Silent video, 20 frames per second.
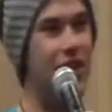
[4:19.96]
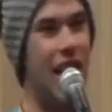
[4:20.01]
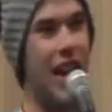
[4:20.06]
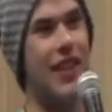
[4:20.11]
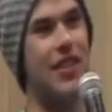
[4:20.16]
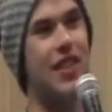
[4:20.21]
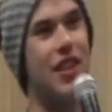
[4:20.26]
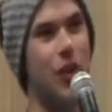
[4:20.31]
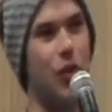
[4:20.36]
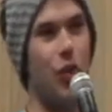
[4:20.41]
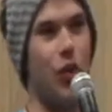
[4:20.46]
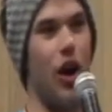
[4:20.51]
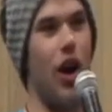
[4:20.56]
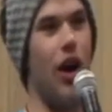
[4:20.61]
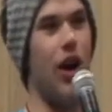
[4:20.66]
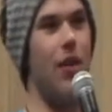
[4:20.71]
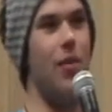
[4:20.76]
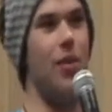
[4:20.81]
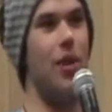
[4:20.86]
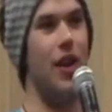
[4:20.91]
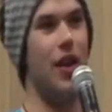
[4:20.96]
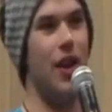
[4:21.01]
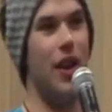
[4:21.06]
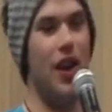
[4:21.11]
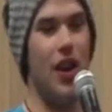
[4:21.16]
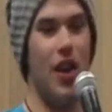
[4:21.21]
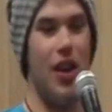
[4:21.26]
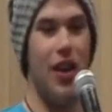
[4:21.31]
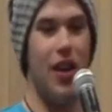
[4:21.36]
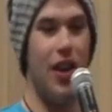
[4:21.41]
Jackson and Rob
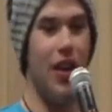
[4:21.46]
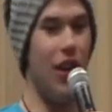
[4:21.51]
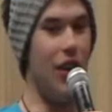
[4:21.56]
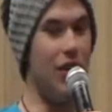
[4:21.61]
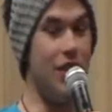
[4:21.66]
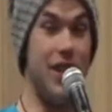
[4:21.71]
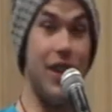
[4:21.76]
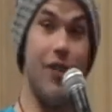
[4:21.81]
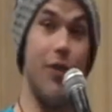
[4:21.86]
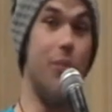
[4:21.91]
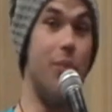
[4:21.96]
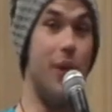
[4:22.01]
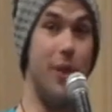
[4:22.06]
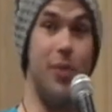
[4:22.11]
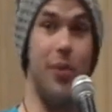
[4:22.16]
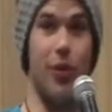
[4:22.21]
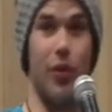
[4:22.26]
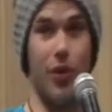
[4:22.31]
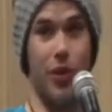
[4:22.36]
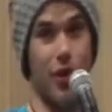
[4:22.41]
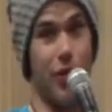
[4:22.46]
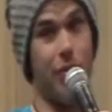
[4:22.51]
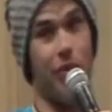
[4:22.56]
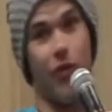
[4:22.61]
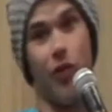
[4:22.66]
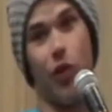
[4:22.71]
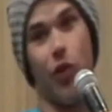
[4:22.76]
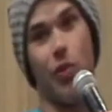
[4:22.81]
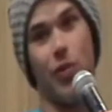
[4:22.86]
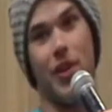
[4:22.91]
are different people when they're
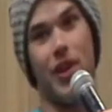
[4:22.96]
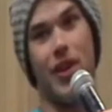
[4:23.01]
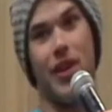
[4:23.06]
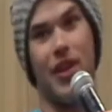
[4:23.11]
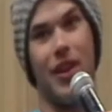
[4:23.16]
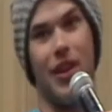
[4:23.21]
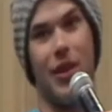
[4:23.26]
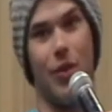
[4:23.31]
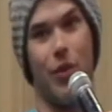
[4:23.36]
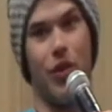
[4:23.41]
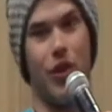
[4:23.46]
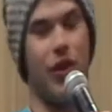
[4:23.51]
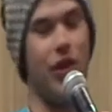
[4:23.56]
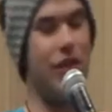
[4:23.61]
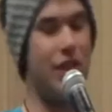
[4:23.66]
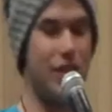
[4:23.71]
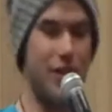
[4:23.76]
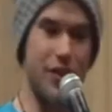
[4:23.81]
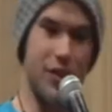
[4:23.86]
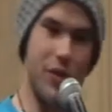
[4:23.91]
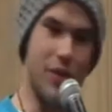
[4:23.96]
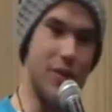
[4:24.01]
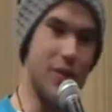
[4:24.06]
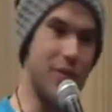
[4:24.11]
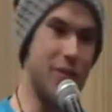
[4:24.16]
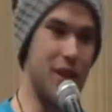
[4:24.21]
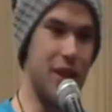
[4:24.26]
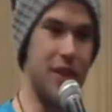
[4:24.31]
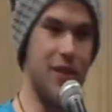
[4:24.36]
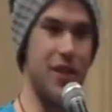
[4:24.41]
performing, and when they just lose
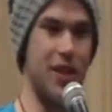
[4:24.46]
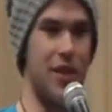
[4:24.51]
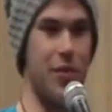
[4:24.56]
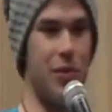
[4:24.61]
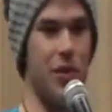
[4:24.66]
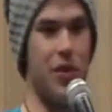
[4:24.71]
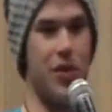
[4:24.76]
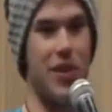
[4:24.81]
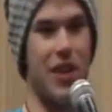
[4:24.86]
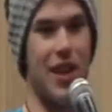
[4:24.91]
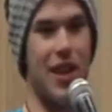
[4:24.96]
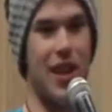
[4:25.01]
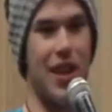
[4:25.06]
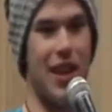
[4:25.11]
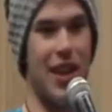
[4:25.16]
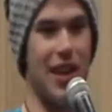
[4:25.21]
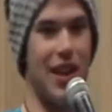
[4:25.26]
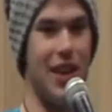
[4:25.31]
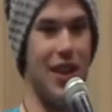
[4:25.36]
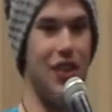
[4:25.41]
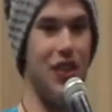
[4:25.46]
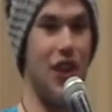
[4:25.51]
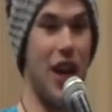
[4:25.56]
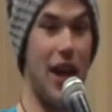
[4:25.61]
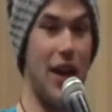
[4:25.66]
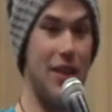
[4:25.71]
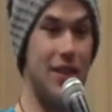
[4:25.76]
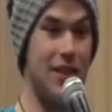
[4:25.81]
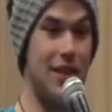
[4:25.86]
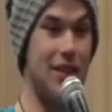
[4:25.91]
themselves in the music. And
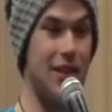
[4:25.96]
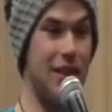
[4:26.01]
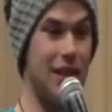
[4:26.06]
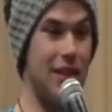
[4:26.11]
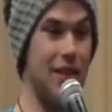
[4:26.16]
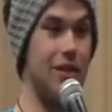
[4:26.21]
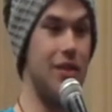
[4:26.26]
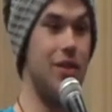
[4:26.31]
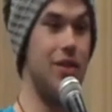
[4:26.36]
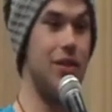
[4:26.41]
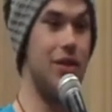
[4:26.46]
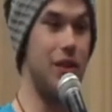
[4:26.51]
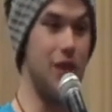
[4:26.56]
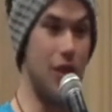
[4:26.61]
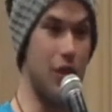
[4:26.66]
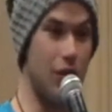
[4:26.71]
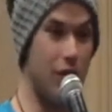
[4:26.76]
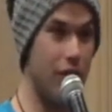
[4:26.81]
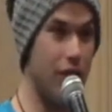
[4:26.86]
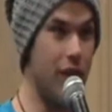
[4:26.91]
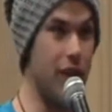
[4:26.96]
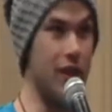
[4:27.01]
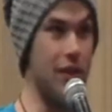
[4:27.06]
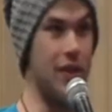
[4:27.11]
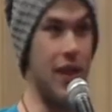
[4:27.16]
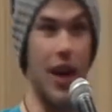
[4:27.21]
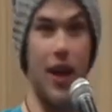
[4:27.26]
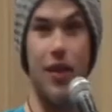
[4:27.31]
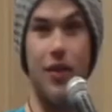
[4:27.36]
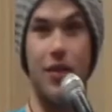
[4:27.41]
Jackson is so
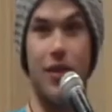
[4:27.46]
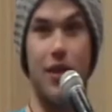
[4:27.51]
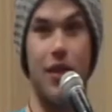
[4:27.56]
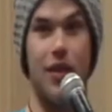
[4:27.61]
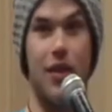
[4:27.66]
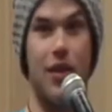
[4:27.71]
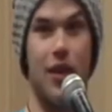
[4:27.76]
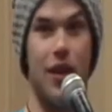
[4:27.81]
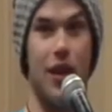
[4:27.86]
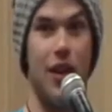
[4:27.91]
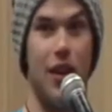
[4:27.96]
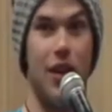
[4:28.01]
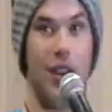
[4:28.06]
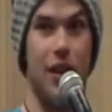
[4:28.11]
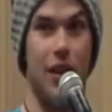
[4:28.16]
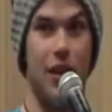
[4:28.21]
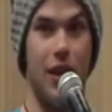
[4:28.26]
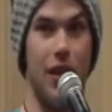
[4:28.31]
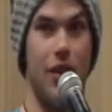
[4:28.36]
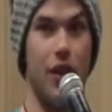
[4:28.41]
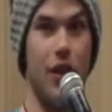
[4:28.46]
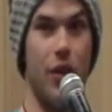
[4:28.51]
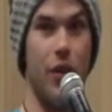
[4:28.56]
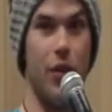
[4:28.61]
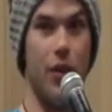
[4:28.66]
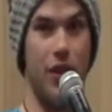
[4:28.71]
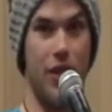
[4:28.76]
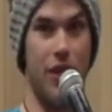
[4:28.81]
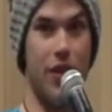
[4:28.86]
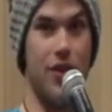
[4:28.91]
freaking talented. Let
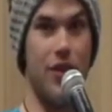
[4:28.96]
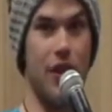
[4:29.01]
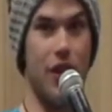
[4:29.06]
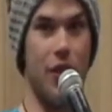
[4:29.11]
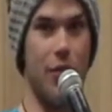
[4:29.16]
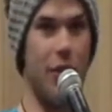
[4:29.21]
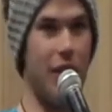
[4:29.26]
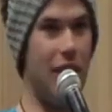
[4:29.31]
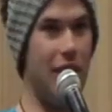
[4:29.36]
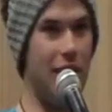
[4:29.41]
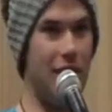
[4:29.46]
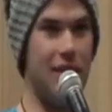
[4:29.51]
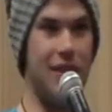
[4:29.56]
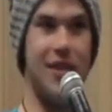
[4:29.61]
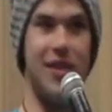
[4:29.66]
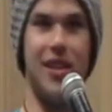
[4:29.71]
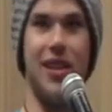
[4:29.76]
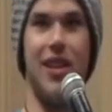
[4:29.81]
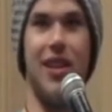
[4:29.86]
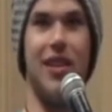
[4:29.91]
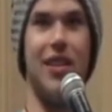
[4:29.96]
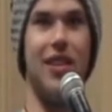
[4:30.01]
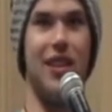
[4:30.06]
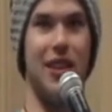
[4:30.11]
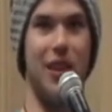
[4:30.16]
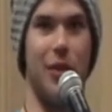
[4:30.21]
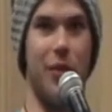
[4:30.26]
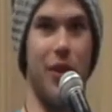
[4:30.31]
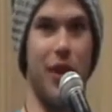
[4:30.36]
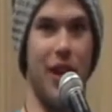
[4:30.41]
alone with the guitar, but he can sing.
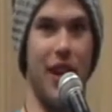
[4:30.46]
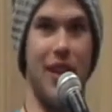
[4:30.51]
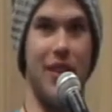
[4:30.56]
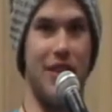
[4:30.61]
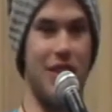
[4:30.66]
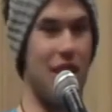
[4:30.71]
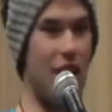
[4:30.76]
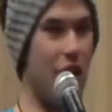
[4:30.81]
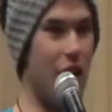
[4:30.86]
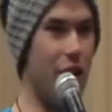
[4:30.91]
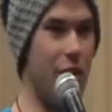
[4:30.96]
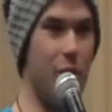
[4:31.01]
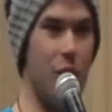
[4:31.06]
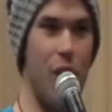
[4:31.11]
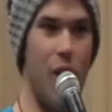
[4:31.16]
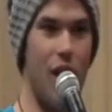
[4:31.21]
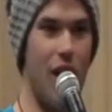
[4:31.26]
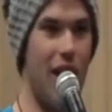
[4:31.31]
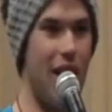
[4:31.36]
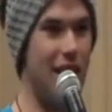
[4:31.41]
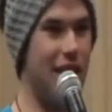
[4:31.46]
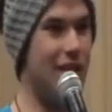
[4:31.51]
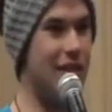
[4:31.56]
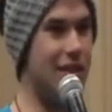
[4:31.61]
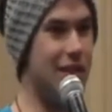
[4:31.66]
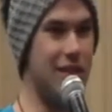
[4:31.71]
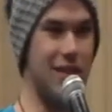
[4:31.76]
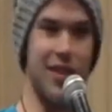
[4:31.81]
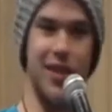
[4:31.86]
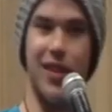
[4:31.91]
And then when he has his hair in a mohawk,
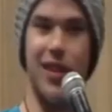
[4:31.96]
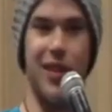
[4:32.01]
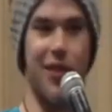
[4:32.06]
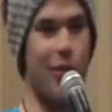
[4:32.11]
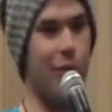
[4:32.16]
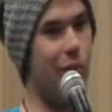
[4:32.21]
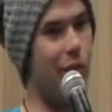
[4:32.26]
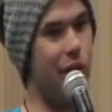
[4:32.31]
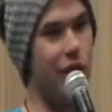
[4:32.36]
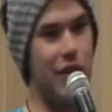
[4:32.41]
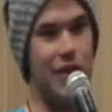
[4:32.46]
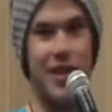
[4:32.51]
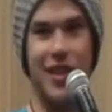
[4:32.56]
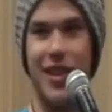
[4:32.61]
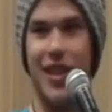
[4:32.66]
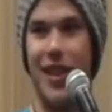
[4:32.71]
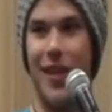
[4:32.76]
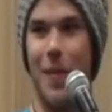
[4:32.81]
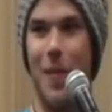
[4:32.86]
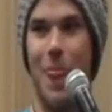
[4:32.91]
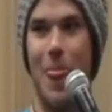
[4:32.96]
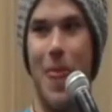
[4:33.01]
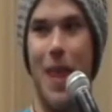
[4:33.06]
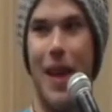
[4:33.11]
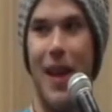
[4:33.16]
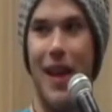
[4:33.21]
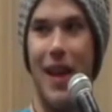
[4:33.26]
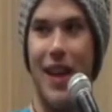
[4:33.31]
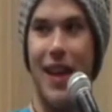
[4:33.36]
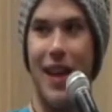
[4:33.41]
he's just a different person.
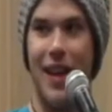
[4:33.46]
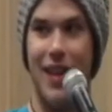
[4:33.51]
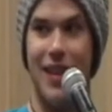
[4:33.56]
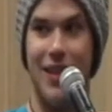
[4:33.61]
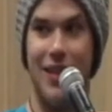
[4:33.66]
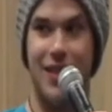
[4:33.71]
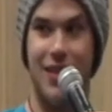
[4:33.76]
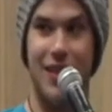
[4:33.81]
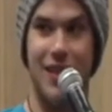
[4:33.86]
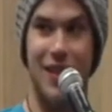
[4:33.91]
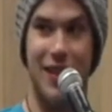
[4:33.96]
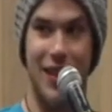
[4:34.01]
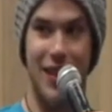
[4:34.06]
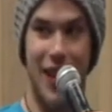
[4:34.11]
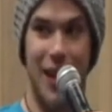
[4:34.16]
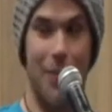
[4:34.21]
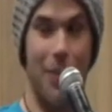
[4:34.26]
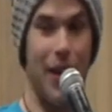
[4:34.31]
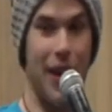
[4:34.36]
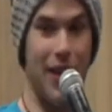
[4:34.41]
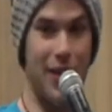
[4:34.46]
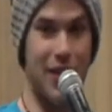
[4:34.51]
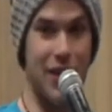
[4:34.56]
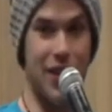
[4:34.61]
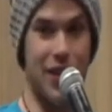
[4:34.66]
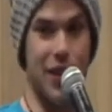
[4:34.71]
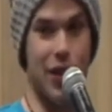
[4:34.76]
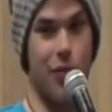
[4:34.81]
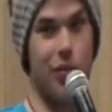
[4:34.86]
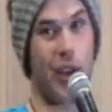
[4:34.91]
And he's that band's
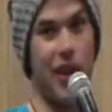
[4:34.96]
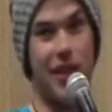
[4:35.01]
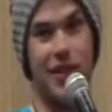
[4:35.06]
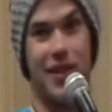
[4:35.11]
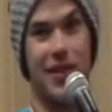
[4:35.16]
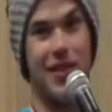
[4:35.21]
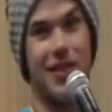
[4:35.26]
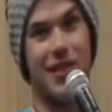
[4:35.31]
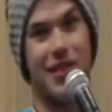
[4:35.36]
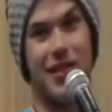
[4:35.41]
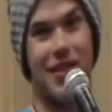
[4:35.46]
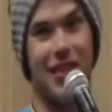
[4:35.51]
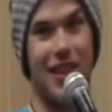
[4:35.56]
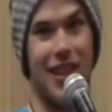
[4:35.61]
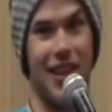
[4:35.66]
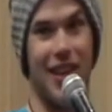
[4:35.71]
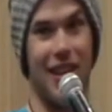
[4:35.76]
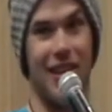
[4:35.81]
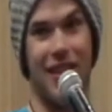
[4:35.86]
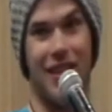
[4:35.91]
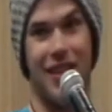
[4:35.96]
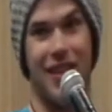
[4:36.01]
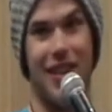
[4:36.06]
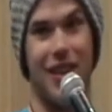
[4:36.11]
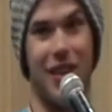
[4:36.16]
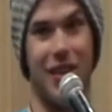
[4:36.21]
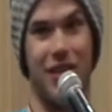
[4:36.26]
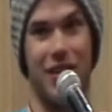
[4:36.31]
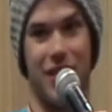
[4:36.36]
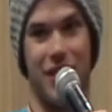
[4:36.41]
gonna go places. And
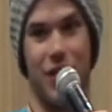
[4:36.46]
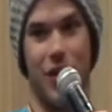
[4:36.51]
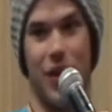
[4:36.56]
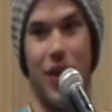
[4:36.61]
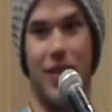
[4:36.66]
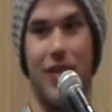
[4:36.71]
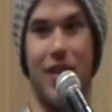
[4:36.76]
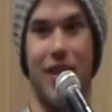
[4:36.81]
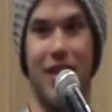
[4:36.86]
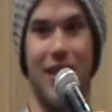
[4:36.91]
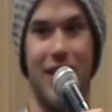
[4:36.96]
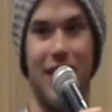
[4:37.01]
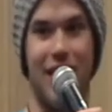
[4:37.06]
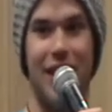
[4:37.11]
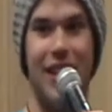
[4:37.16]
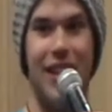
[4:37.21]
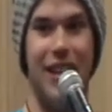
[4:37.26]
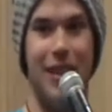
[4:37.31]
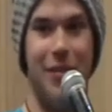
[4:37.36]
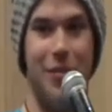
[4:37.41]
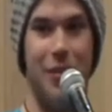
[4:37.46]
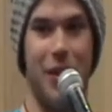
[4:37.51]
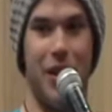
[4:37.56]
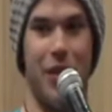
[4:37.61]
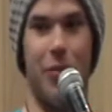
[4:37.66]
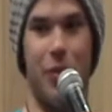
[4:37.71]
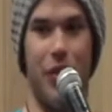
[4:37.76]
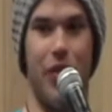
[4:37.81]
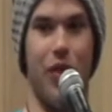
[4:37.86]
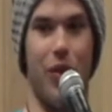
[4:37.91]
you know, it's just great to be
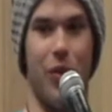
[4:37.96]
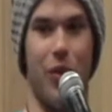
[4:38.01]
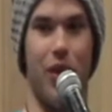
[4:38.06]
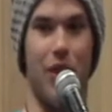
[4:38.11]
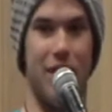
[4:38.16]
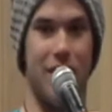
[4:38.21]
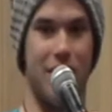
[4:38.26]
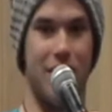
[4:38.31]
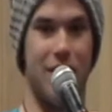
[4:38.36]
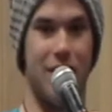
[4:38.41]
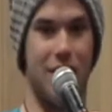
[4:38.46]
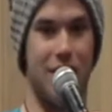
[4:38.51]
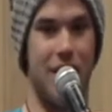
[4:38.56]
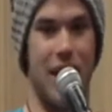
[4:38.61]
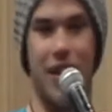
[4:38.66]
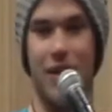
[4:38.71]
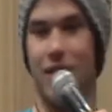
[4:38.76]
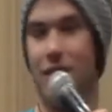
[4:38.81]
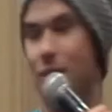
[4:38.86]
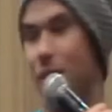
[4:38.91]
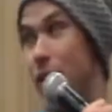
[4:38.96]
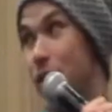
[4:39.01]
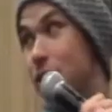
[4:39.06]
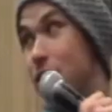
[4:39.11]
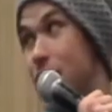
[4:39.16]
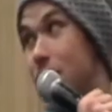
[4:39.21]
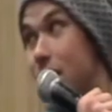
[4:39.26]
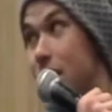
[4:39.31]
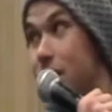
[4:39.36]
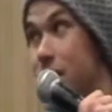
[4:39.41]
in a movie with such a talented
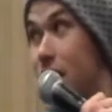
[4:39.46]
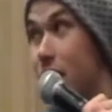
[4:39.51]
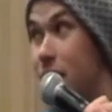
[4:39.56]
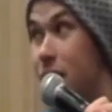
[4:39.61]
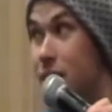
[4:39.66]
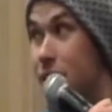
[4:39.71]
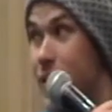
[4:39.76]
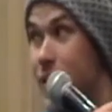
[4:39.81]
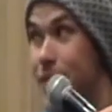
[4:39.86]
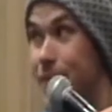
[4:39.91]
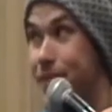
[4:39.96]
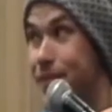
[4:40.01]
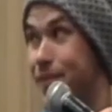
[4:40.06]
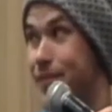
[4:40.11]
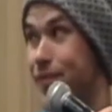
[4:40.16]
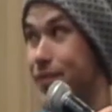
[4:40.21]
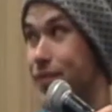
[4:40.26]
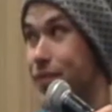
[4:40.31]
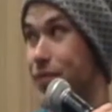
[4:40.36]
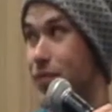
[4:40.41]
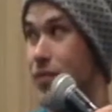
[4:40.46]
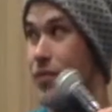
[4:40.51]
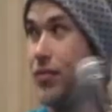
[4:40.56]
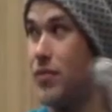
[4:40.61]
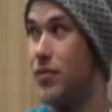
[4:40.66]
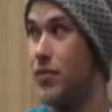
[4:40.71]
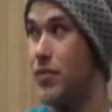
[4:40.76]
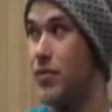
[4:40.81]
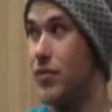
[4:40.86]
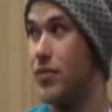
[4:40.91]
person like Jackson.
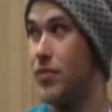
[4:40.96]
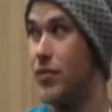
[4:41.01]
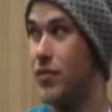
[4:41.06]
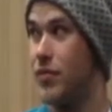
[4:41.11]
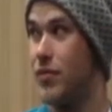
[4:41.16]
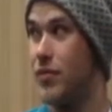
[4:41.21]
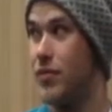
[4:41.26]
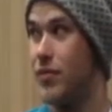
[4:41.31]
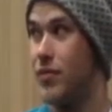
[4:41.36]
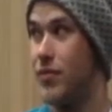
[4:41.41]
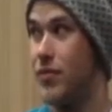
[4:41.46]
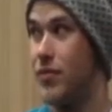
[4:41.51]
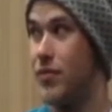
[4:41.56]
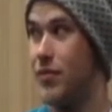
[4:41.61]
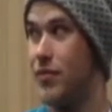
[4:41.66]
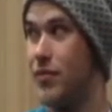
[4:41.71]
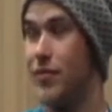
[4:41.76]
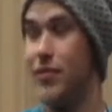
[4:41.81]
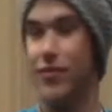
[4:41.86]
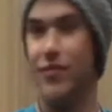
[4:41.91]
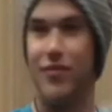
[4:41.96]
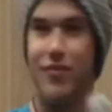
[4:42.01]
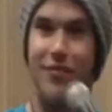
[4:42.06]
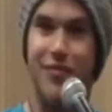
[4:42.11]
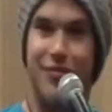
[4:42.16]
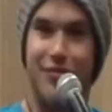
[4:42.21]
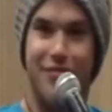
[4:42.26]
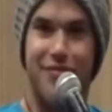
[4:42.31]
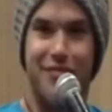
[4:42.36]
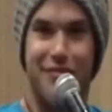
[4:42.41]
Aww.
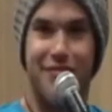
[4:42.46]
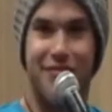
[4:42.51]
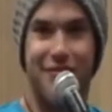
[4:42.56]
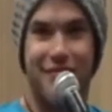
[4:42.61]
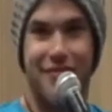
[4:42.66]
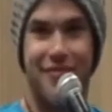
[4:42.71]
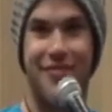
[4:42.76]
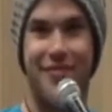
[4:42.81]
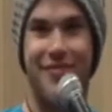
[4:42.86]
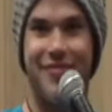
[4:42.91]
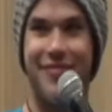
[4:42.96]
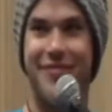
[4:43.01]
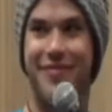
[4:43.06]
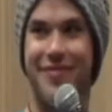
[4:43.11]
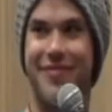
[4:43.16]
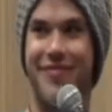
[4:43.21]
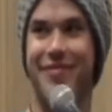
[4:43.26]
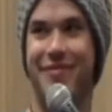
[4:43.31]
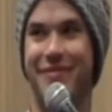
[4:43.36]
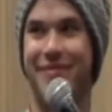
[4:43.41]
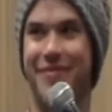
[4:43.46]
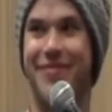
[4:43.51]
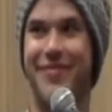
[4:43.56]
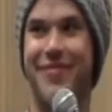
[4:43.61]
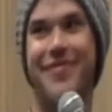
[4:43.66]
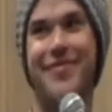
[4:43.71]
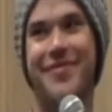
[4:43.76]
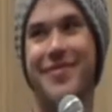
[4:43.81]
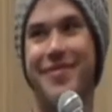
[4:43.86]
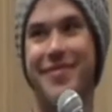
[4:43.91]
That's so
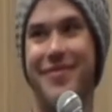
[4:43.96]
sweet.